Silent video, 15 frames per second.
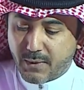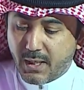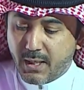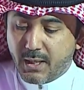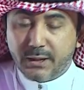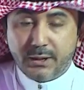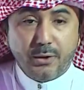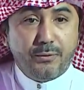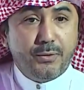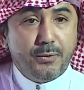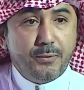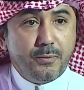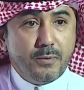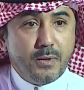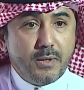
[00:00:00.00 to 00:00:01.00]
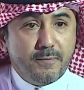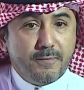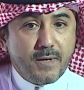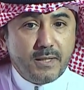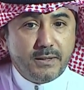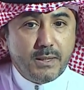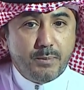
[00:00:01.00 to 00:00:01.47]
So if you fast the
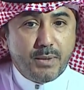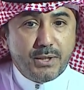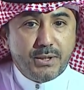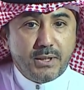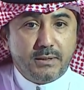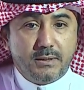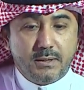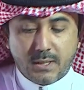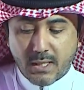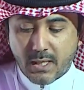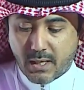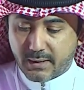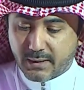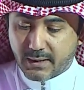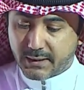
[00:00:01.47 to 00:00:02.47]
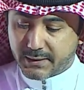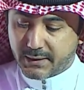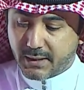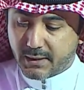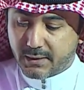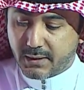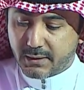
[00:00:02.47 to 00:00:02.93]
patient less than this,